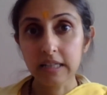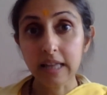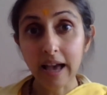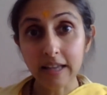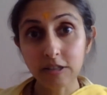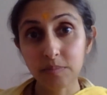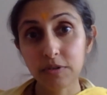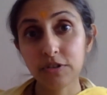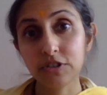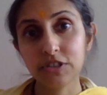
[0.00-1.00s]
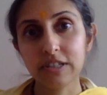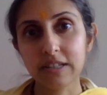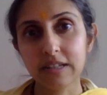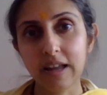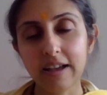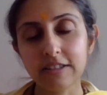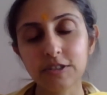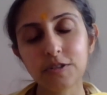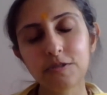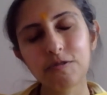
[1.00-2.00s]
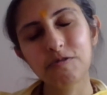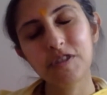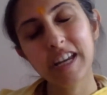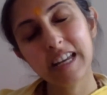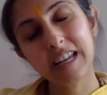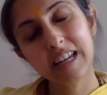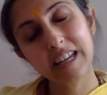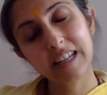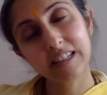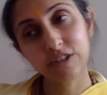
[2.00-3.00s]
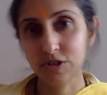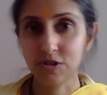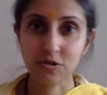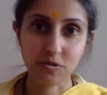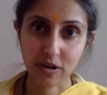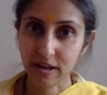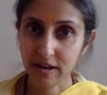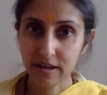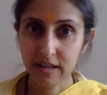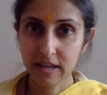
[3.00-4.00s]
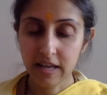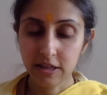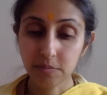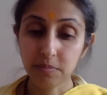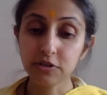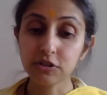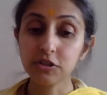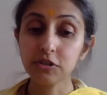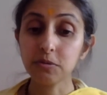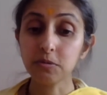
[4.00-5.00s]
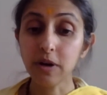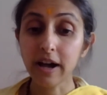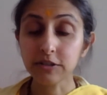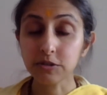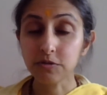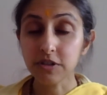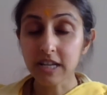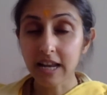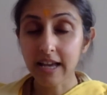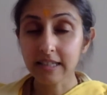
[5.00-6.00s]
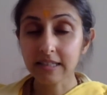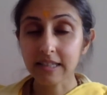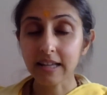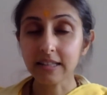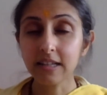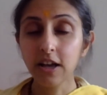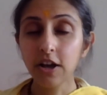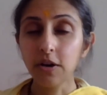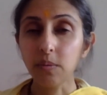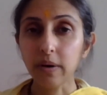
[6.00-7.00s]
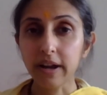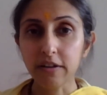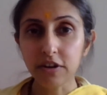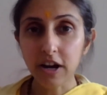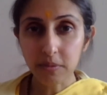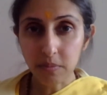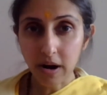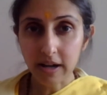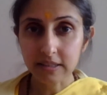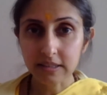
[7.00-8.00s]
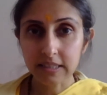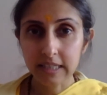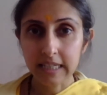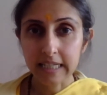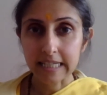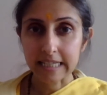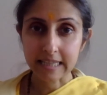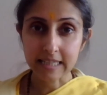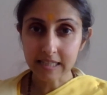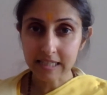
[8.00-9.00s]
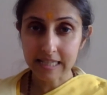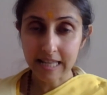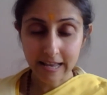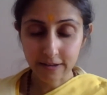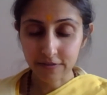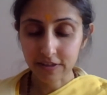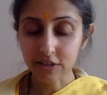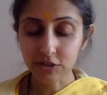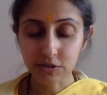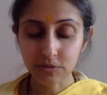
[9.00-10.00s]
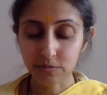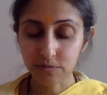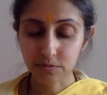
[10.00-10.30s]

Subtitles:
that person has the greatest joy. The person who has realized that whatever I want in this life, in this